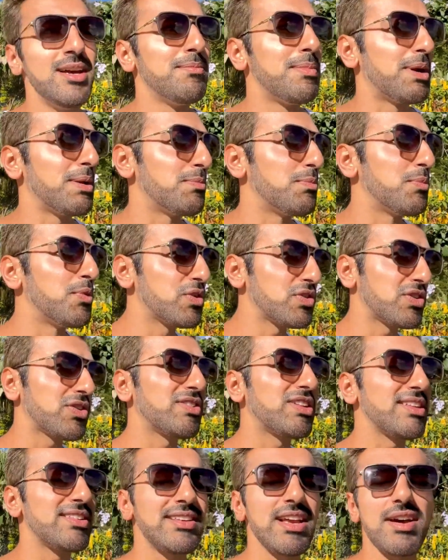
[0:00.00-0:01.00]
But most
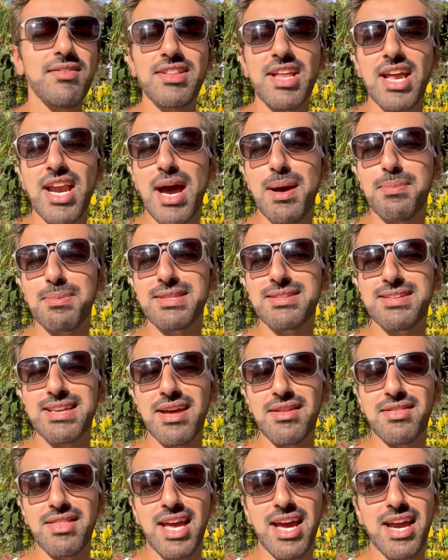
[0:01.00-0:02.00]
of the stuff that happens
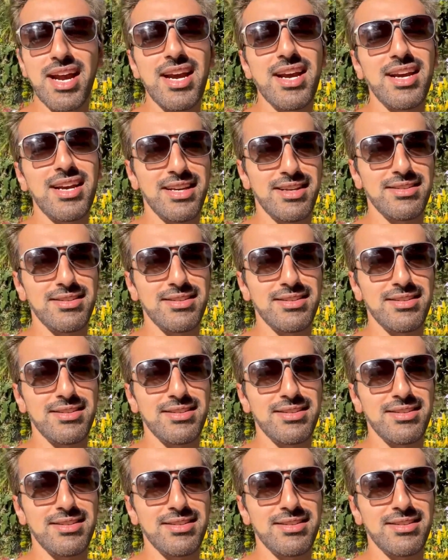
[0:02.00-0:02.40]
down there